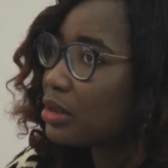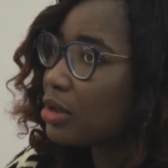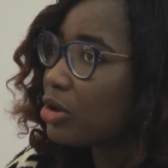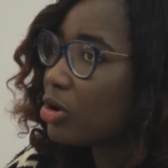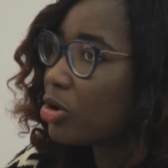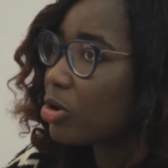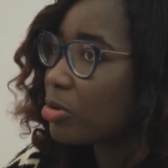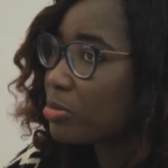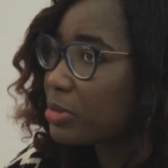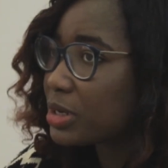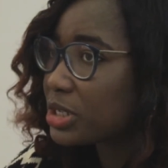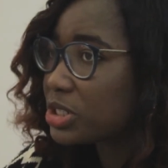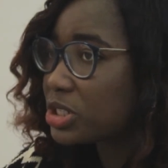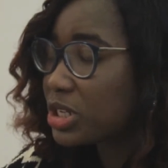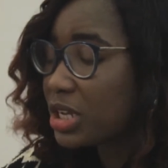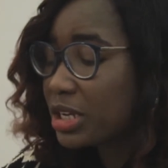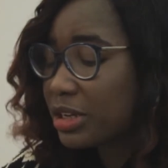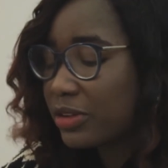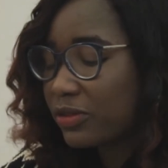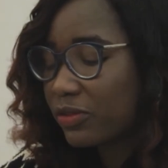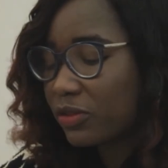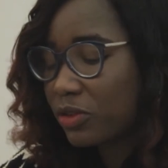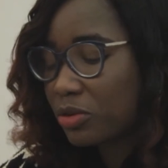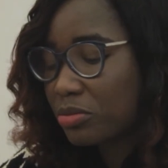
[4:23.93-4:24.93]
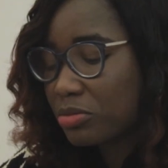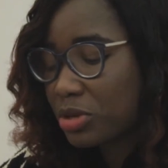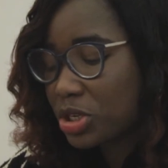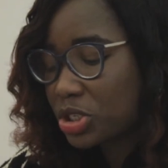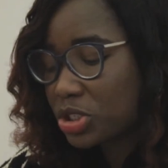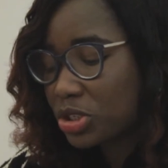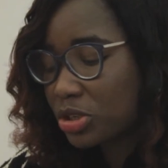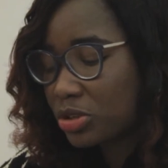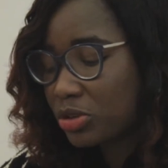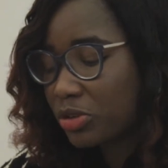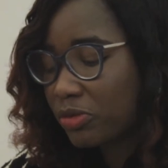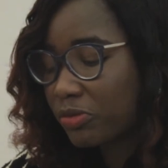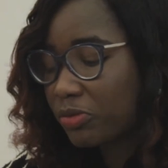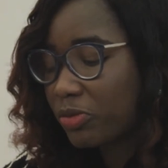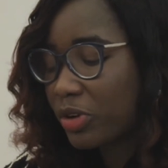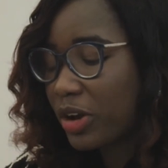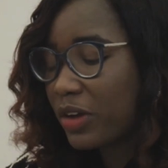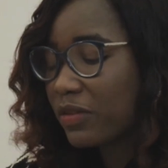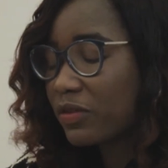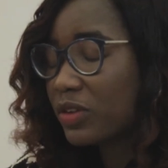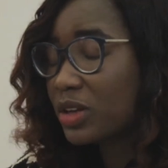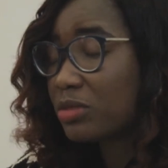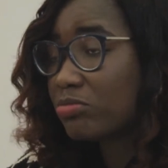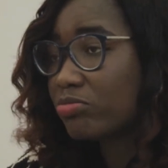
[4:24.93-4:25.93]
commercial information of
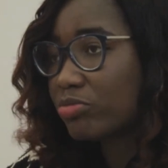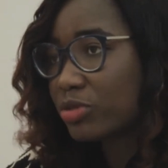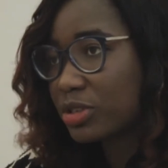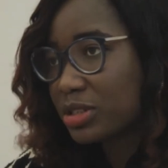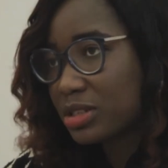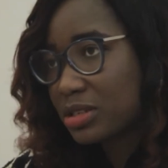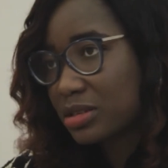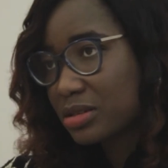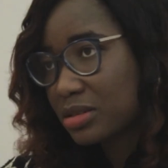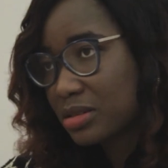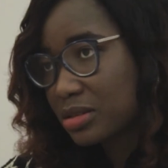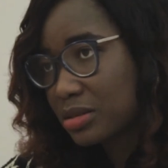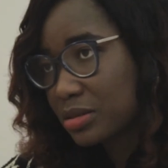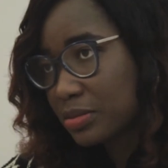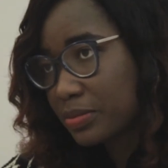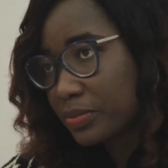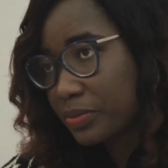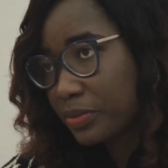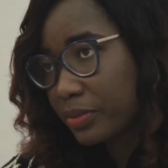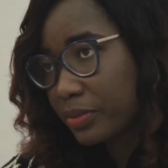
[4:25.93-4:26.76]
private bodies.